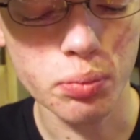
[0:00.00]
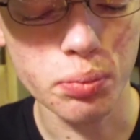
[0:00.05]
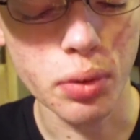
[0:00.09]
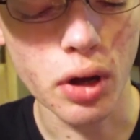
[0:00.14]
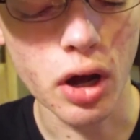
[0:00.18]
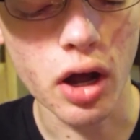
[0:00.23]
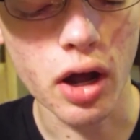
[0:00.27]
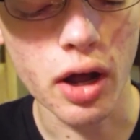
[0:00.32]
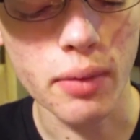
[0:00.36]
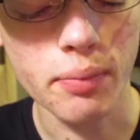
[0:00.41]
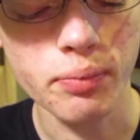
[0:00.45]

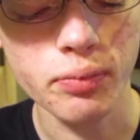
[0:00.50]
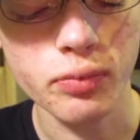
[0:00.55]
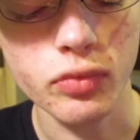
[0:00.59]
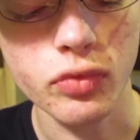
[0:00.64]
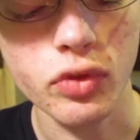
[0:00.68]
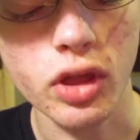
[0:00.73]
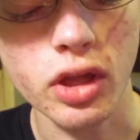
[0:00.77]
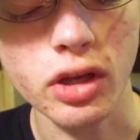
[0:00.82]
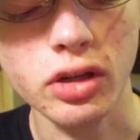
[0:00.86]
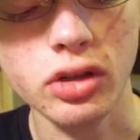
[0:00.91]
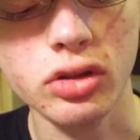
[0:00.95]
but
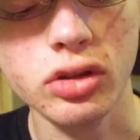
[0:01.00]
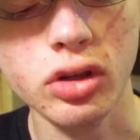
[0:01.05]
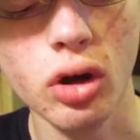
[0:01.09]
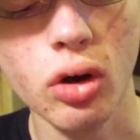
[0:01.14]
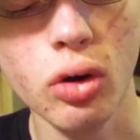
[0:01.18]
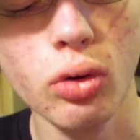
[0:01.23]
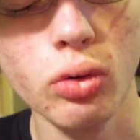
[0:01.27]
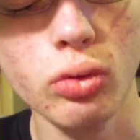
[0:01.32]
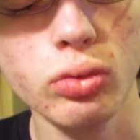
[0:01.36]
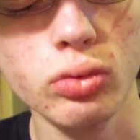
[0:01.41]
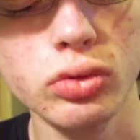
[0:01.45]
they
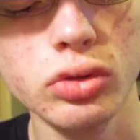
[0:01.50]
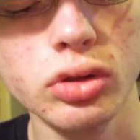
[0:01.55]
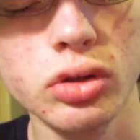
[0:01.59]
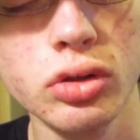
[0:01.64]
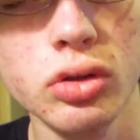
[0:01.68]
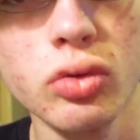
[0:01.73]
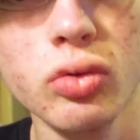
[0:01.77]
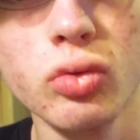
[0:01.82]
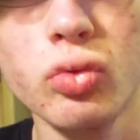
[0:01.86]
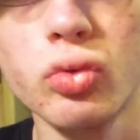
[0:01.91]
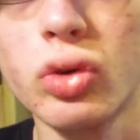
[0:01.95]
don't
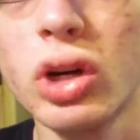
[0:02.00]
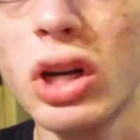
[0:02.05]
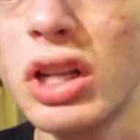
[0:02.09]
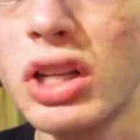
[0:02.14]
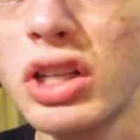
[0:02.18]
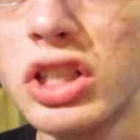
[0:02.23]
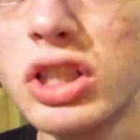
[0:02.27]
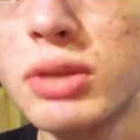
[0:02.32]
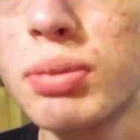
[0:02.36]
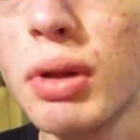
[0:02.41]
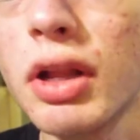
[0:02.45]

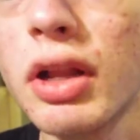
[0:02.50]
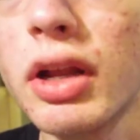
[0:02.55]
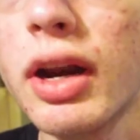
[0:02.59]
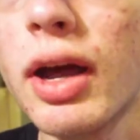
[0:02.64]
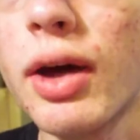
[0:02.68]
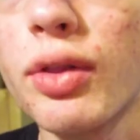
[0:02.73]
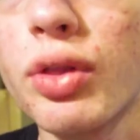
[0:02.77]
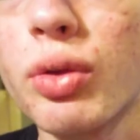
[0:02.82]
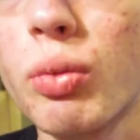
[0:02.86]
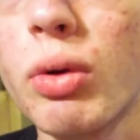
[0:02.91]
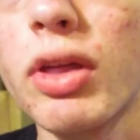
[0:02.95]
really spell it
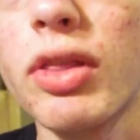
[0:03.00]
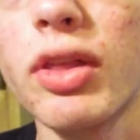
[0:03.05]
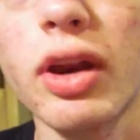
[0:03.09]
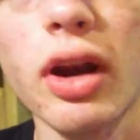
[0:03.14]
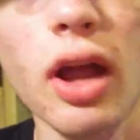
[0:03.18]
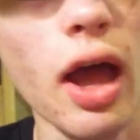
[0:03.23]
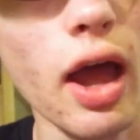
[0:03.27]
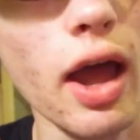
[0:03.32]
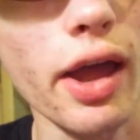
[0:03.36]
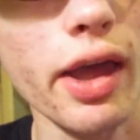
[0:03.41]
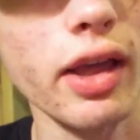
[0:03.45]
out the way
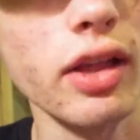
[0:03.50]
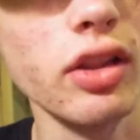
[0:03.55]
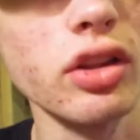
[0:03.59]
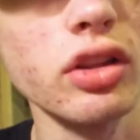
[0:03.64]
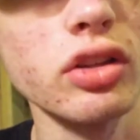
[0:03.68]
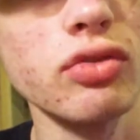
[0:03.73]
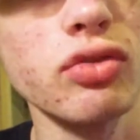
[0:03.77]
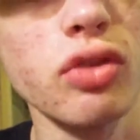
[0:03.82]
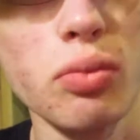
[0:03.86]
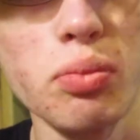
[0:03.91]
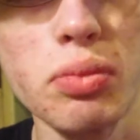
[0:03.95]
that at
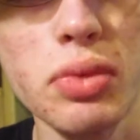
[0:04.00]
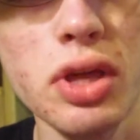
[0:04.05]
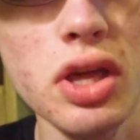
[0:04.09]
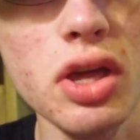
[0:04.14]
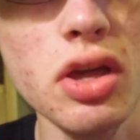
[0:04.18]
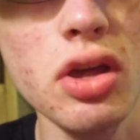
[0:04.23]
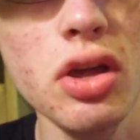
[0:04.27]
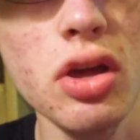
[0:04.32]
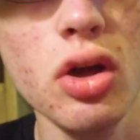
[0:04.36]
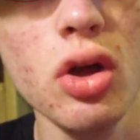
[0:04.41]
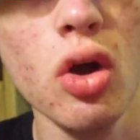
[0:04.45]
least for
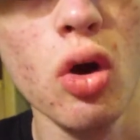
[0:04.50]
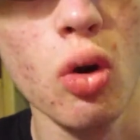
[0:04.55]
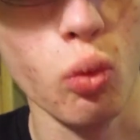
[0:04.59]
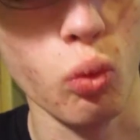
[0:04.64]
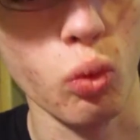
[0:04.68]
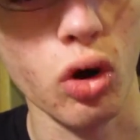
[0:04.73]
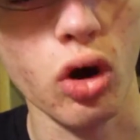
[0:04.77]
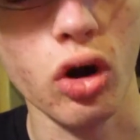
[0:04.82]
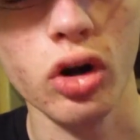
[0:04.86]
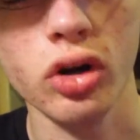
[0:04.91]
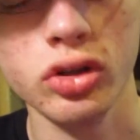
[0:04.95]
me,
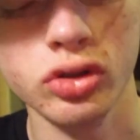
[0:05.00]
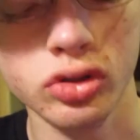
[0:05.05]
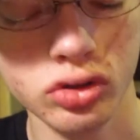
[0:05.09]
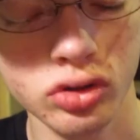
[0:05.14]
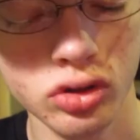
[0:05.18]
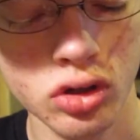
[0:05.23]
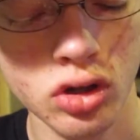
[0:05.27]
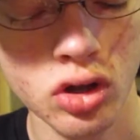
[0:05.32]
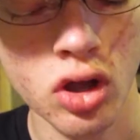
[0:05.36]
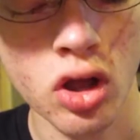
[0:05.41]
works.